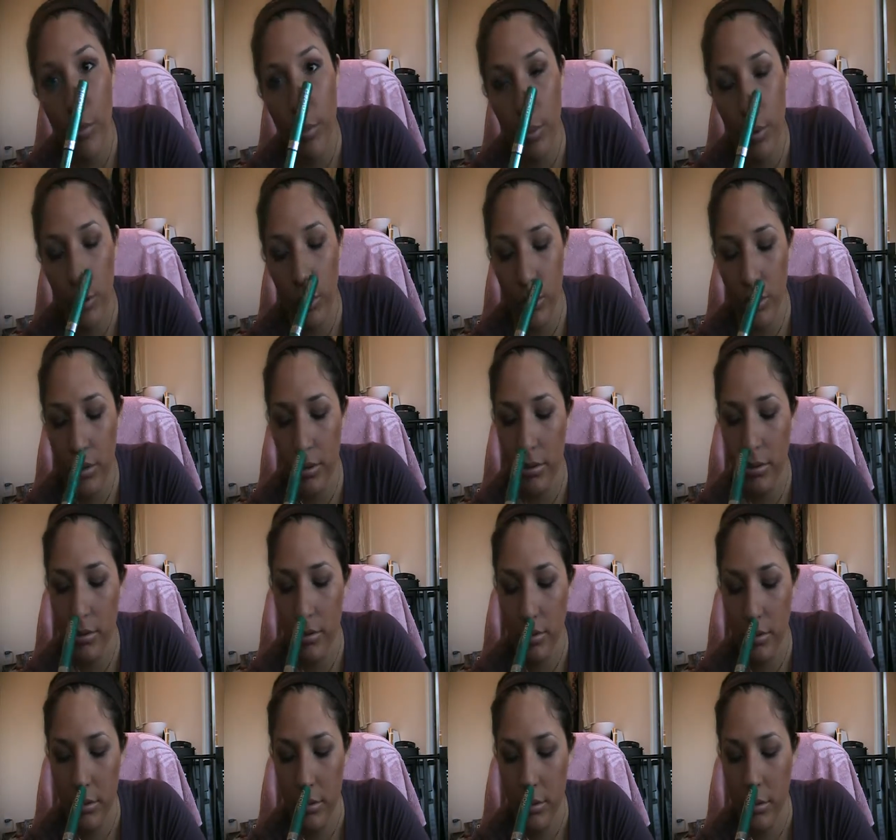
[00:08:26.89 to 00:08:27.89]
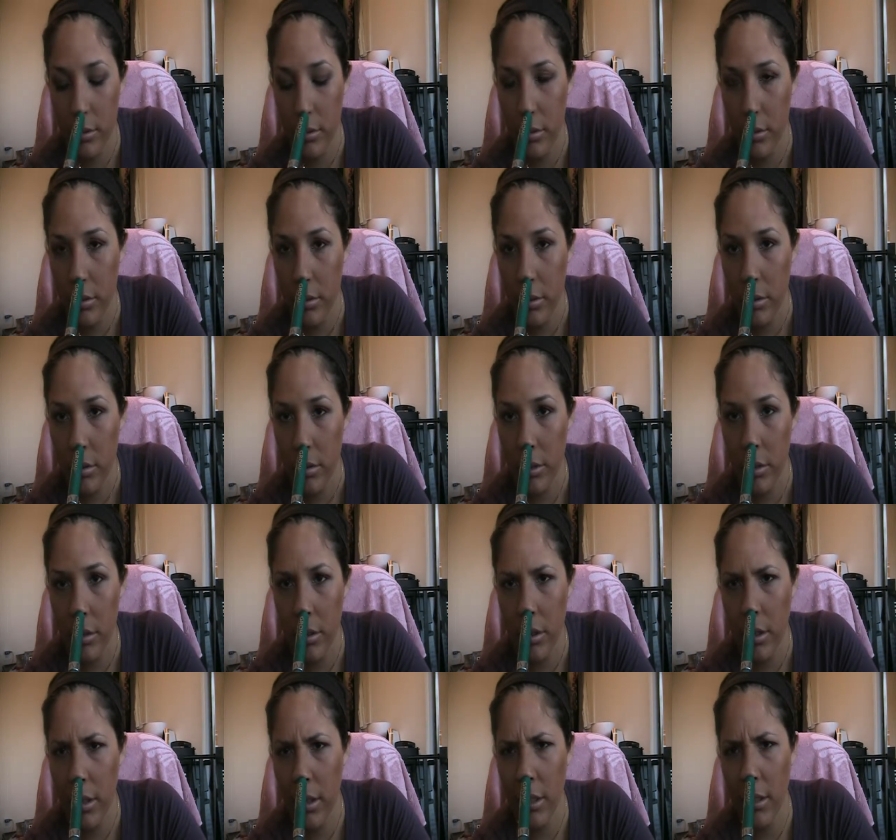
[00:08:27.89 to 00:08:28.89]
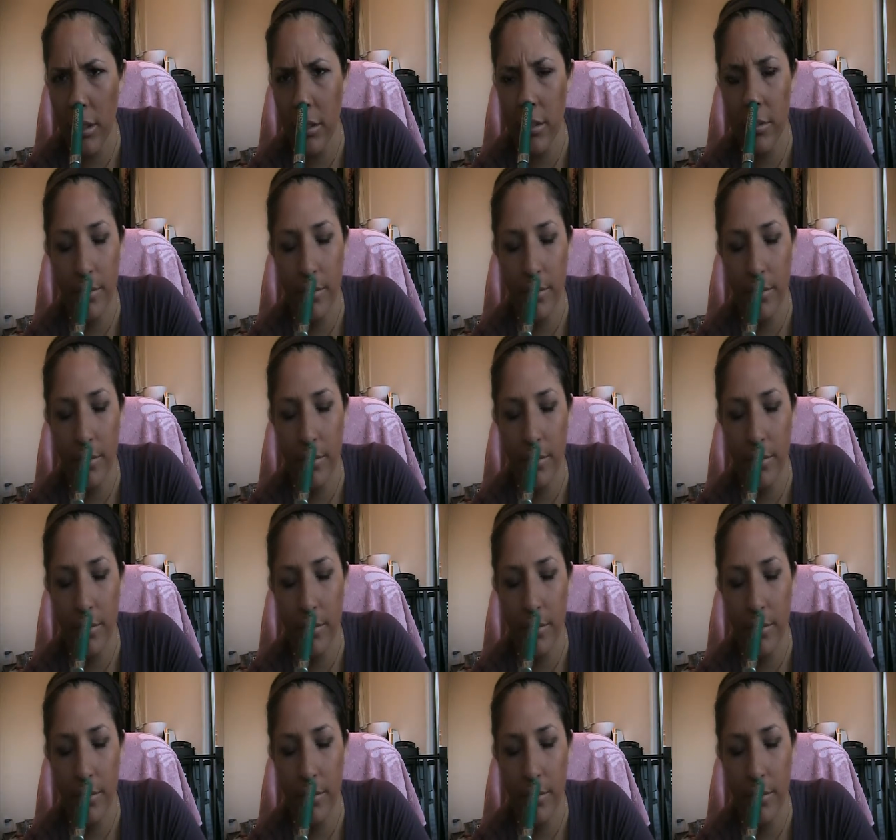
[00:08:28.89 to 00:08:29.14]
more than like,